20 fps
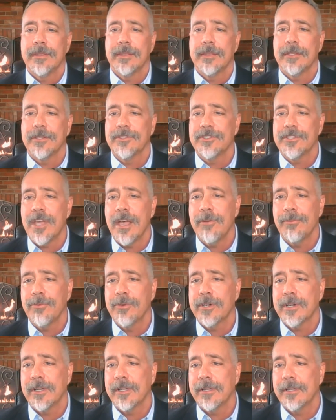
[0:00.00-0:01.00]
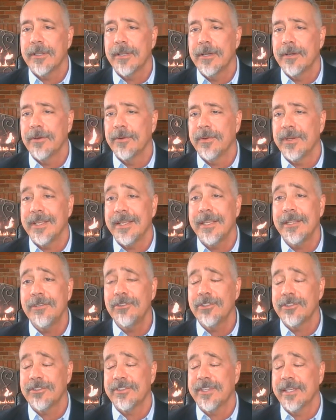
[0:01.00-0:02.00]
The software alone,
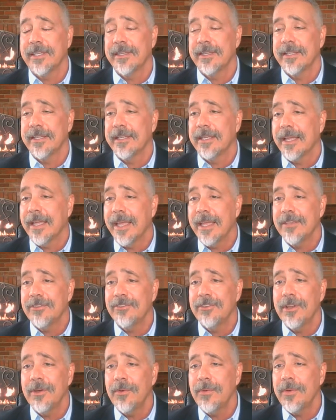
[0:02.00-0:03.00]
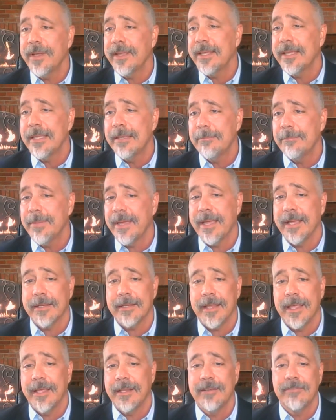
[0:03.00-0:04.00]
interestingly, has no
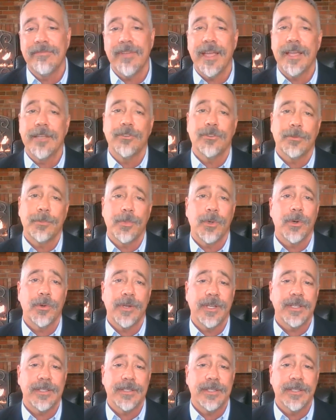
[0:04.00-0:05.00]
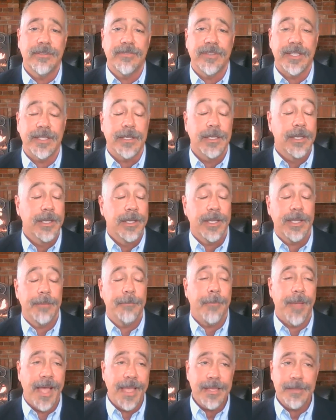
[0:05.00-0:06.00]
impact on advisor productivity. In
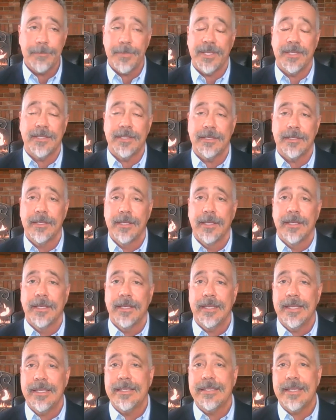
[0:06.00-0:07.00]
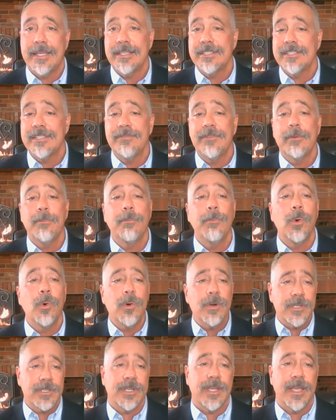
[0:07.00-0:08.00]
my opinion, it takes even
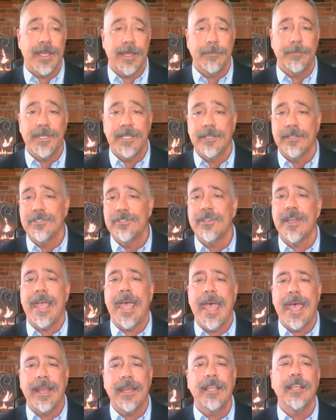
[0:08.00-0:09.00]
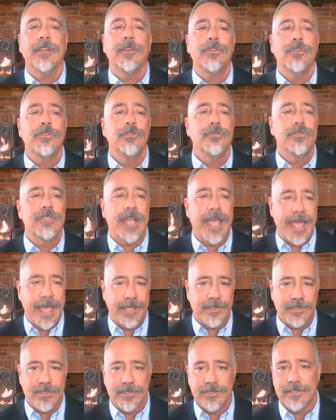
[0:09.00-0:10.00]
more time because you're adding new
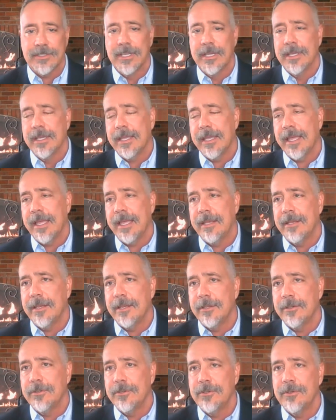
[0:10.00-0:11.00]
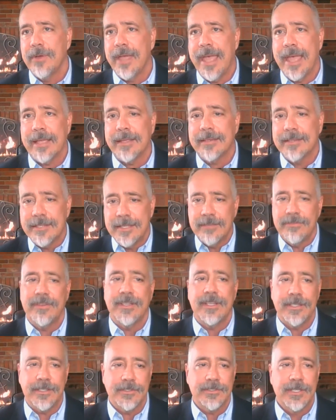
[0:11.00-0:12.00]
tasks and new
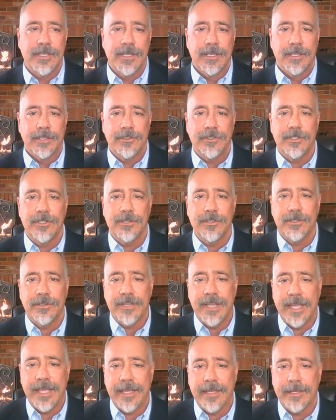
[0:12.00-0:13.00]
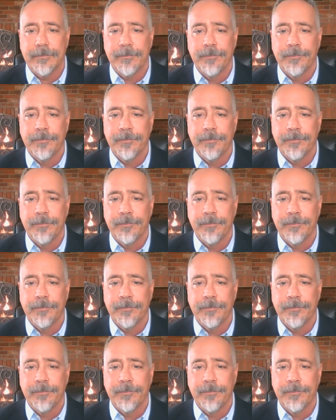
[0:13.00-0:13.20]
activities to your day.